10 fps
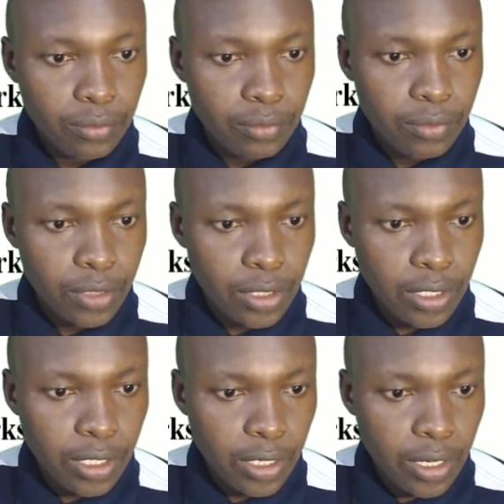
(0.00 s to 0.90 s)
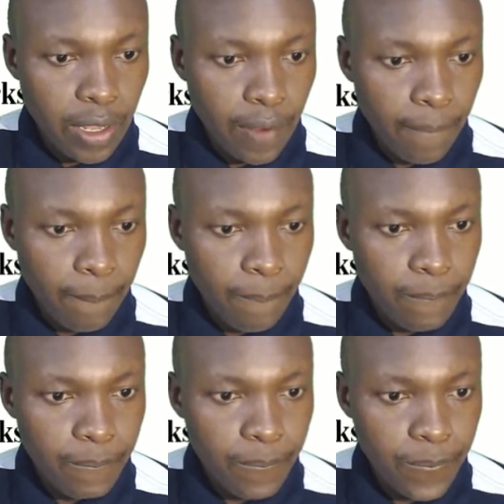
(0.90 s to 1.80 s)
And then
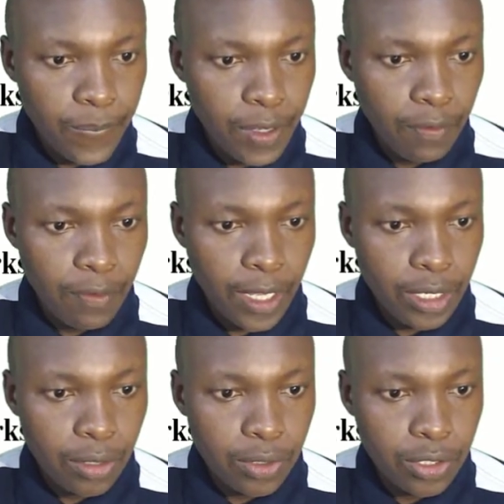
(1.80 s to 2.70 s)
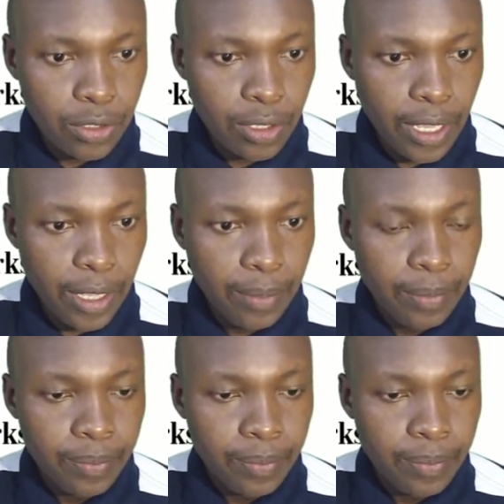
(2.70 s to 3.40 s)
have a third question there.